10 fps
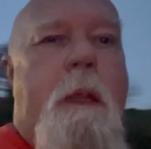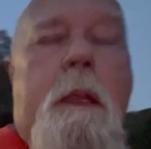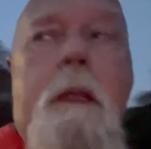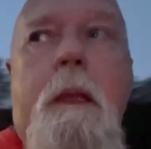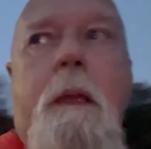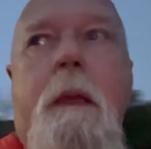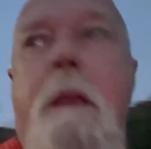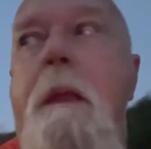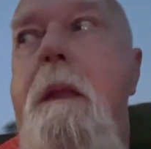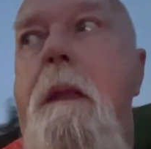
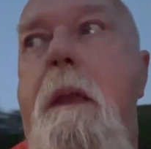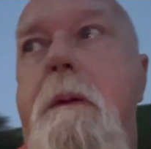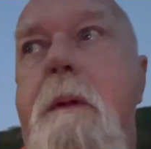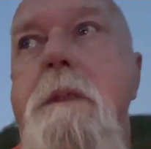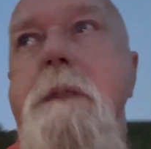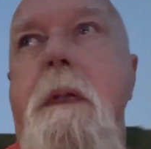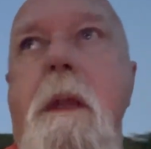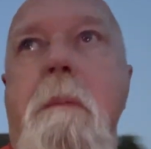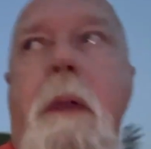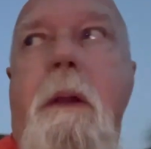after I check
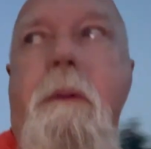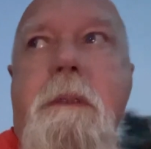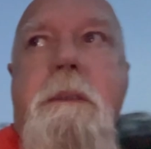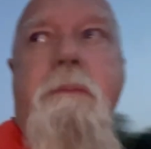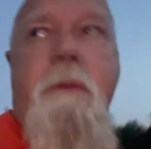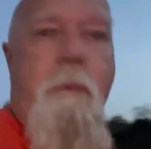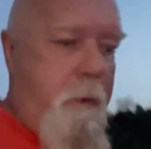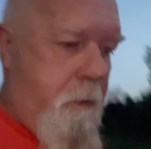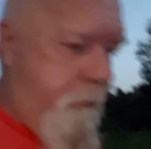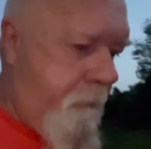that battery and see if it'll
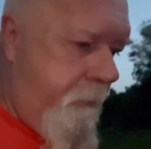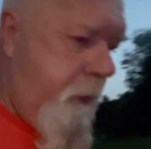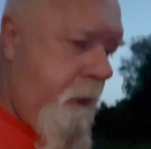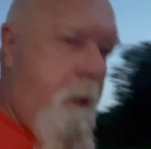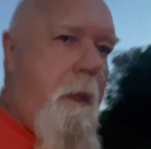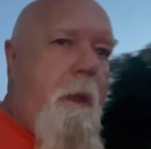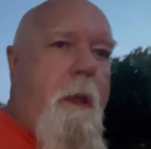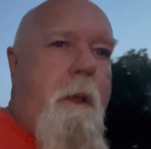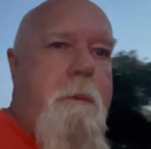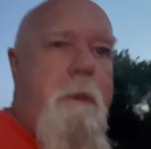work.
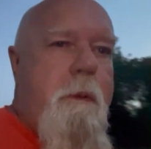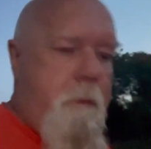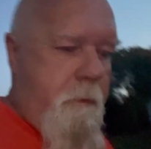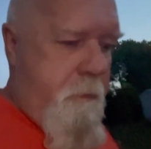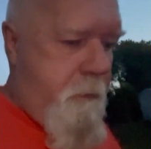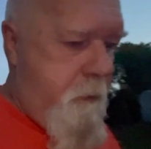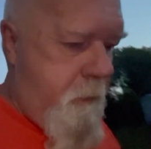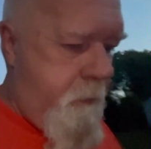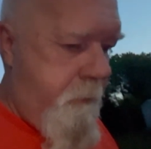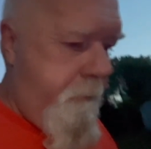I'm gonna